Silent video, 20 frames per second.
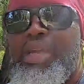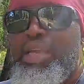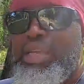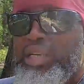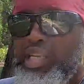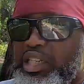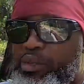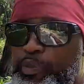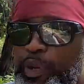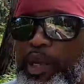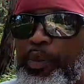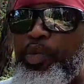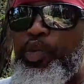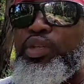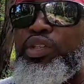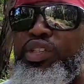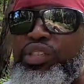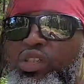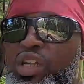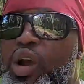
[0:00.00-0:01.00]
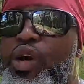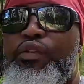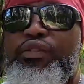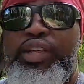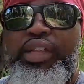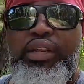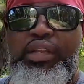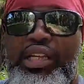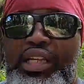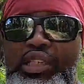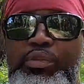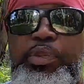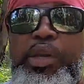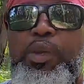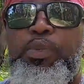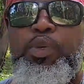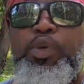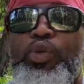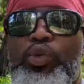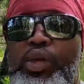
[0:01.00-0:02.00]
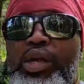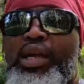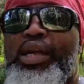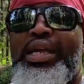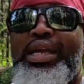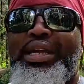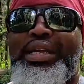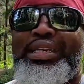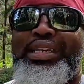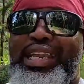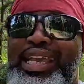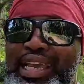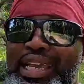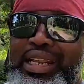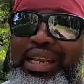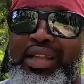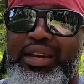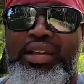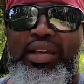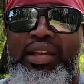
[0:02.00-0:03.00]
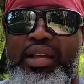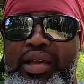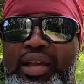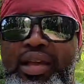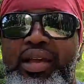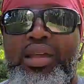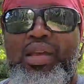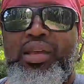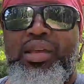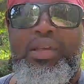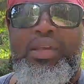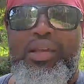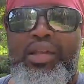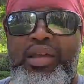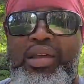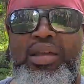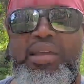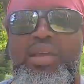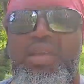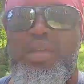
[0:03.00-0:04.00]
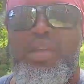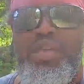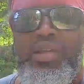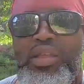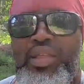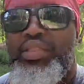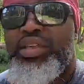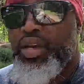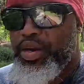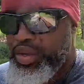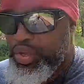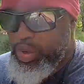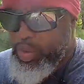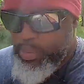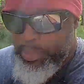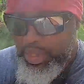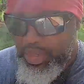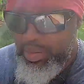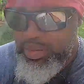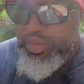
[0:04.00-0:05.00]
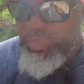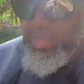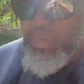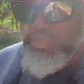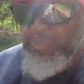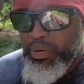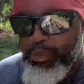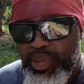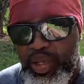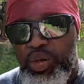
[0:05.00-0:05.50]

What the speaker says: These people deserve it. These people need it. They're human. They're from the